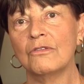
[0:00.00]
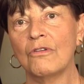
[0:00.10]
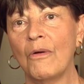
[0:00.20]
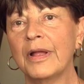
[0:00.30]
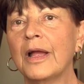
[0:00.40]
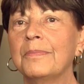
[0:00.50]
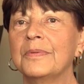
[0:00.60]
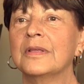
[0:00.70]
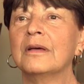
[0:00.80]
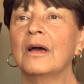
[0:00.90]
Growing up
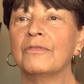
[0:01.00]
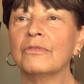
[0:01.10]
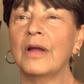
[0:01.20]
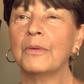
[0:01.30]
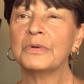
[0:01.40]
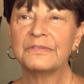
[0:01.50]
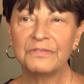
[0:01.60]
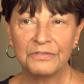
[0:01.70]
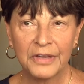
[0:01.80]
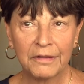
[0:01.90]
in the Havurah was
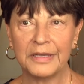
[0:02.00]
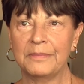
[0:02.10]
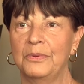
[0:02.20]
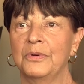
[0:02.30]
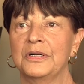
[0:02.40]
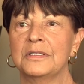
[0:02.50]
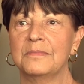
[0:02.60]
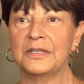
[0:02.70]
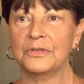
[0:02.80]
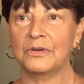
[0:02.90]
very important to
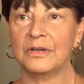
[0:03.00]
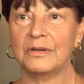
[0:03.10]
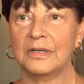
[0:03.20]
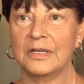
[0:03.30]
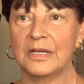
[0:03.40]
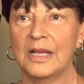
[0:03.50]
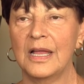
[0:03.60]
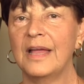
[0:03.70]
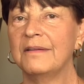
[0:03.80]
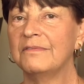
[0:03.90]
my daughter
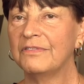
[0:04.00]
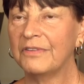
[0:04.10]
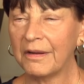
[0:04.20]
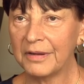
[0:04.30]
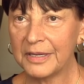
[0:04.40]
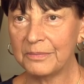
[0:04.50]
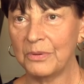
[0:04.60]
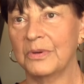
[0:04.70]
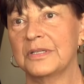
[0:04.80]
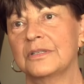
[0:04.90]
and very
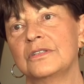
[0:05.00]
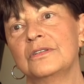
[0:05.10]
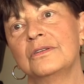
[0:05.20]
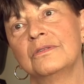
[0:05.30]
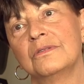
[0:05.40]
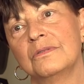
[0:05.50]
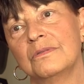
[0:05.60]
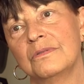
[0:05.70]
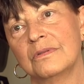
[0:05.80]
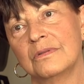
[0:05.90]
important
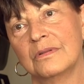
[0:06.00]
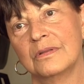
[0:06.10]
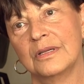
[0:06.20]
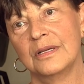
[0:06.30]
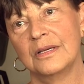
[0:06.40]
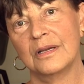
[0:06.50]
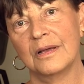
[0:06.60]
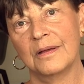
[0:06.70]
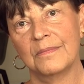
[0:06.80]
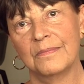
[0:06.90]
to the,
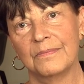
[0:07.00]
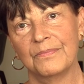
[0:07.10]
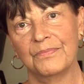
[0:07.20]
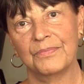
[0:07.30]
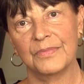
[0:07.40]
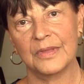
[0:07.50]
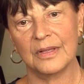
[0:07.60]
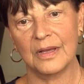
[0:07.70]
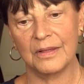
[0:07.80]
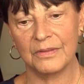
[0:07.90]
um,
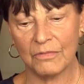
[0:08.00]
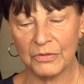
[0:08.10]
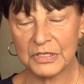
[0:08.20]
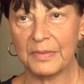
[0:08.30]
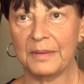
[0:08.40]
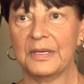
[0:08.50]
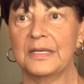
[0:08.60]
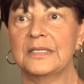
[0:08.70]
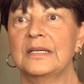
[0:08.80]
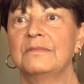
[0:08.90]
uh, the Rosenbaum
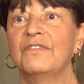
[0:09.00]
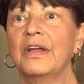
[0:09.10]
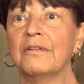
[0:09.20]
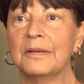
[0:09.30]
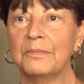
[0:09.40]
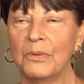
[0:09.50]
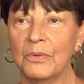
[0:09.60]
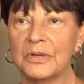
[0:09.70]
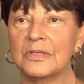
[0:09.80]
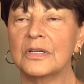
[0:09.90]
kids and very
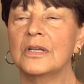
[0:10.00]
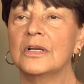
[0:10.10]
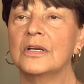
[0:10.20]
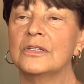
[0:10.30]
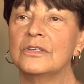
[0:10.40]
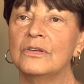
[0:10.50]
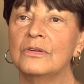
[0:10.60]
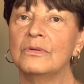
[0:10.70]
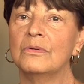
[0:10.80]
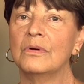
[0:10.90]
important
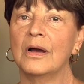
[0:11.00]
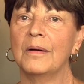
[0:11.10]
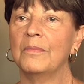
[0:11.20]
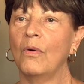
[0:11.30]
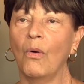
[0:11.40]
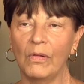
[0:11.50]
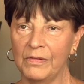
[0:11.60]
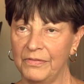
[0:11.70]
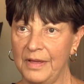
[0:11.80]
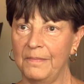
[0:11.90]
to um, all
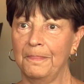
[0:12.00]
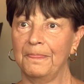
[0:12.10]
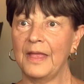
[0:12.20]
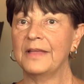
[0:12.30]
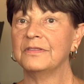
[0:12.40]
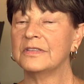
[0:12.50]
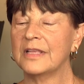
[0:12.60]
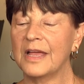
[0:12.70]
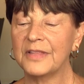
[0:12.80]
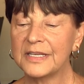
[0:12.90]
of them. And,
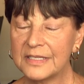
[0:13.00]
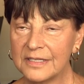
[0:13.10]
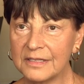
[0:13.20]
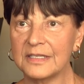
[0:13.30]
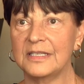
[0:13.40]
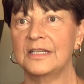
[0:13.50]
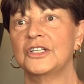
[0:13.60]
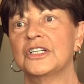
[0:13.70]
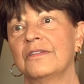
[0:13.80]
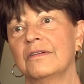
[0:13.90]
and they still see
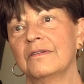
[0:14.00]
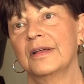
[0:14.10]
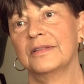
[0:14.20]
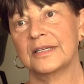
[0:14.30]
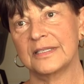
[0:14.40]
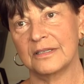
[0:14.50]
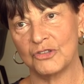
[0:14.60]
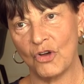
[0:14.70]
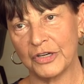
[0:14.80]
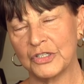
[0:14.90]
each other and they still
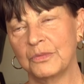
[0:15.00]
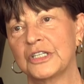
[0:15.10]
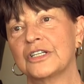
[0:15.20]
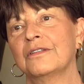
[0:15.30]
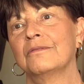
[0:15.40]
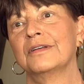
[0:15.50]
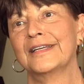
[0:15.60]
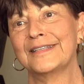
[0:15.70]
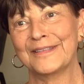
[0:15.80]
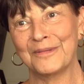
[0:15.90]
talk to each other and
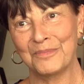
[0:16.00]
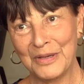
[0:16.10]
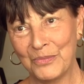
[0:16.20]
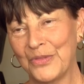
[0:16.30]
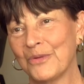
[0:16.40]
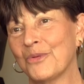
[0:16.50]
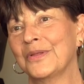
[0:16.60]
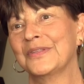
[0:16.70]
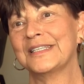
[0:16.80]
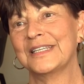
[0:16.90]
they still meet when they're
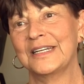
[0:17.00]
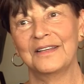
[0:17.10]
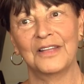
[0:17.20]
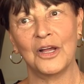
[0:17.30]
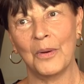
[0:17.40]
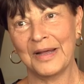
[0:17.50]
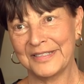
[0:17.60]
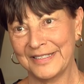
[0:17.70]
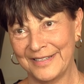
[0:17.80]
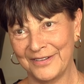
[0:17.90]
all in the city and they go out
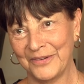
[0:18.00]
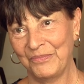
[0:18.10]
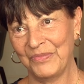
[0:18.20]
to dinner.